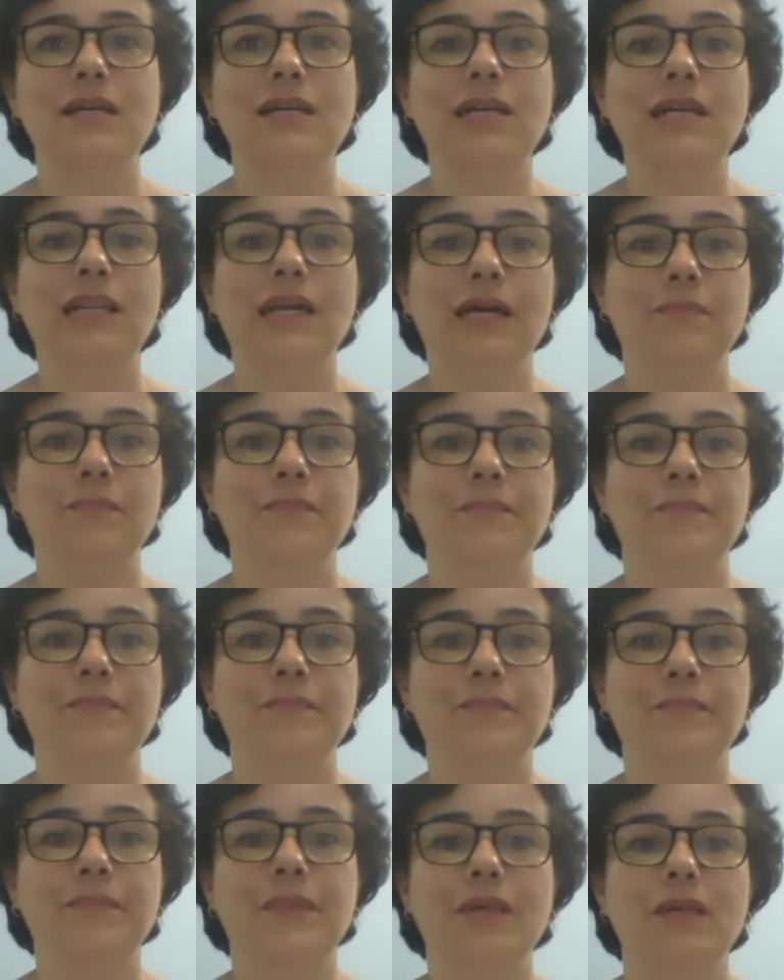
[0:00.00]
Climb,
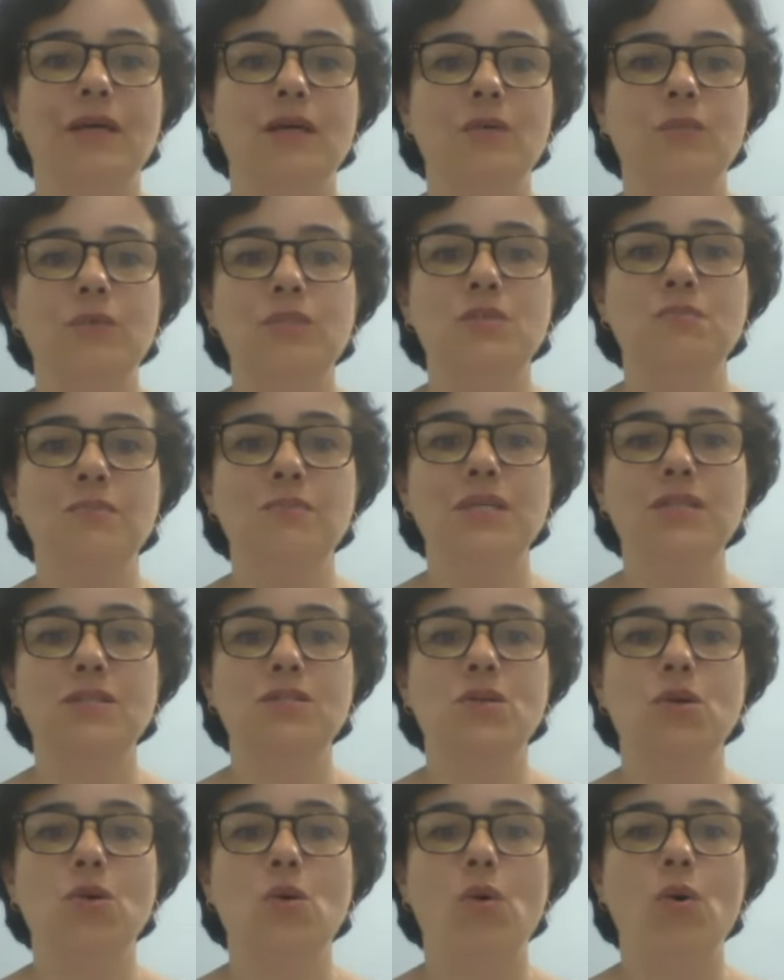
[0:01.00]
which means
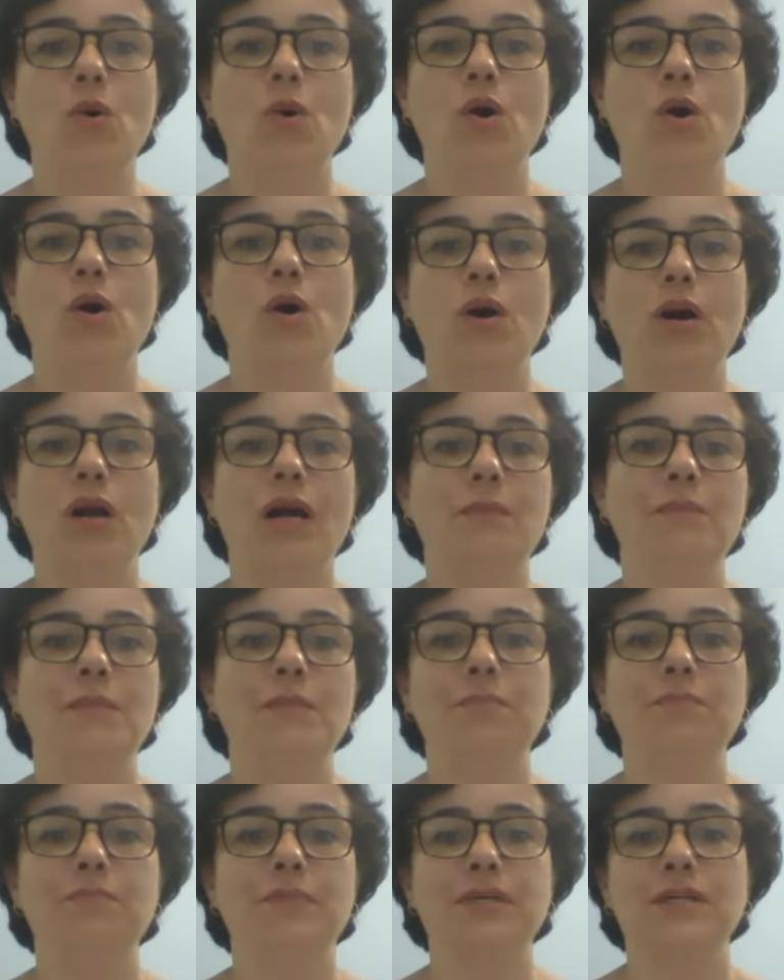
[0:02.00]
go or come
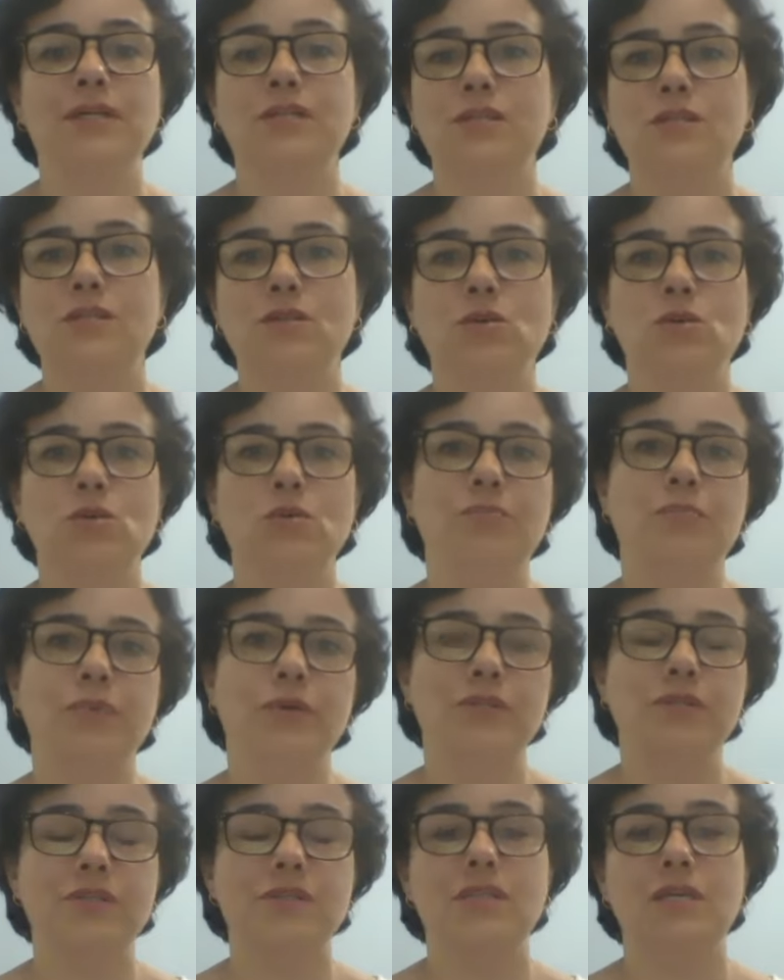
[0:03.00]
up a slope
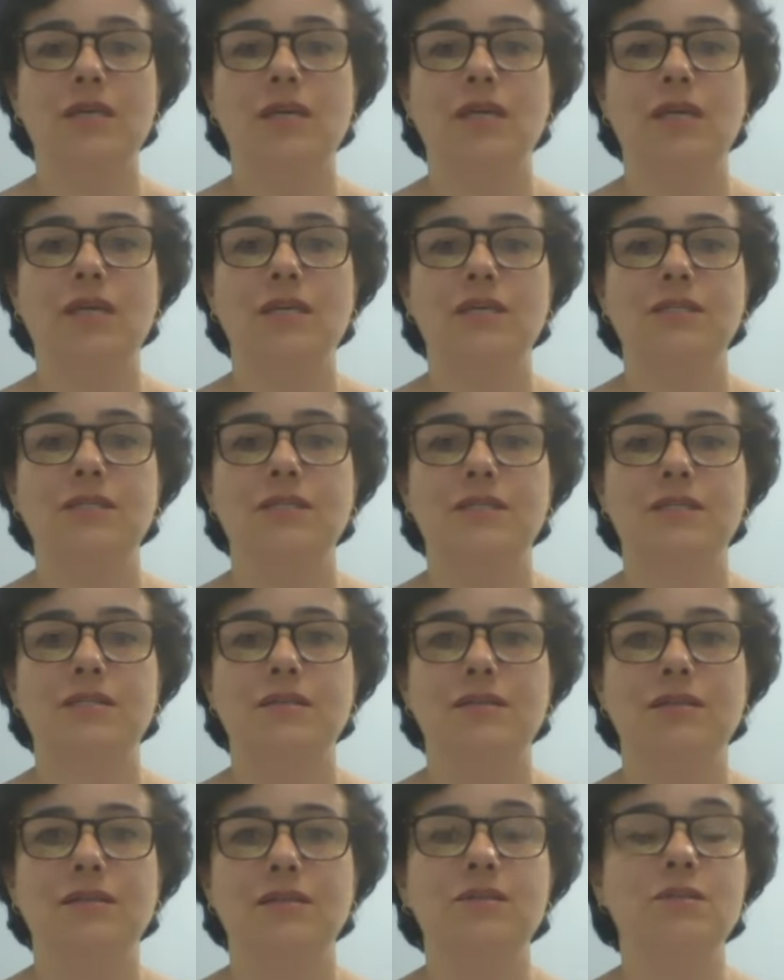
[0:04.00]
or staircase
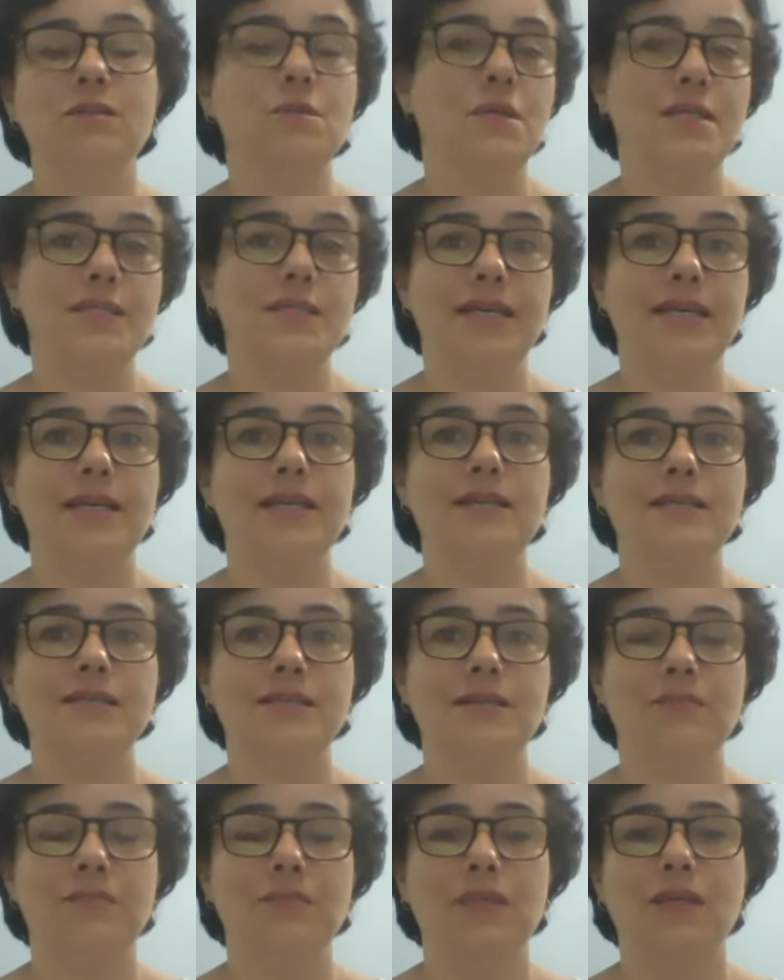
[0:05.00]
to ascend
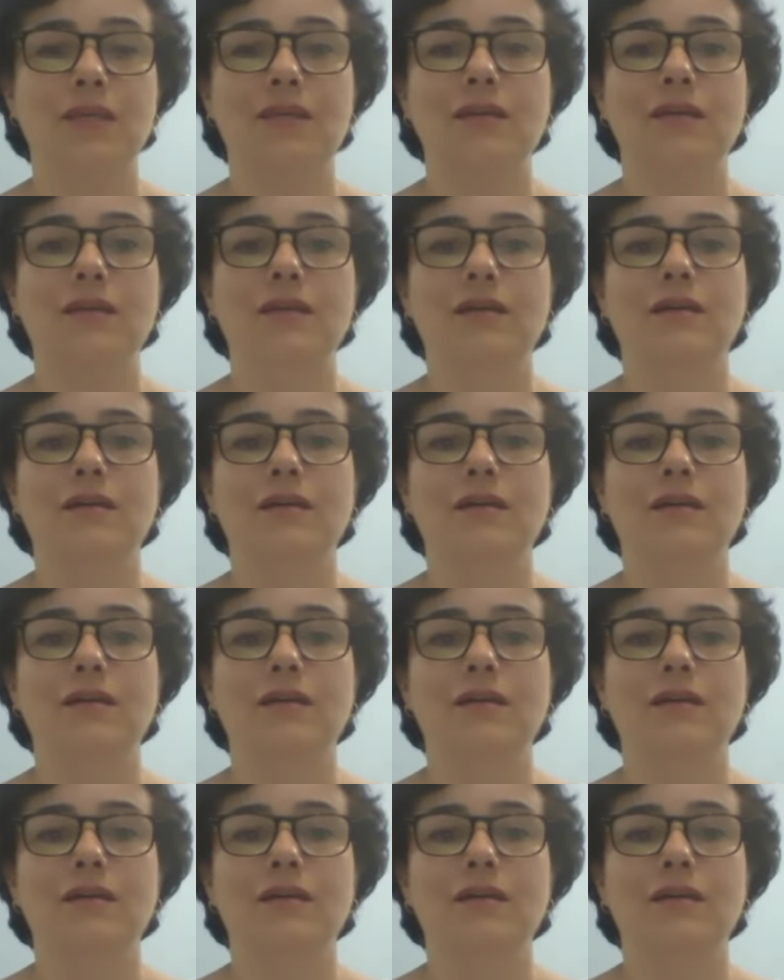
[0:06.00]
something.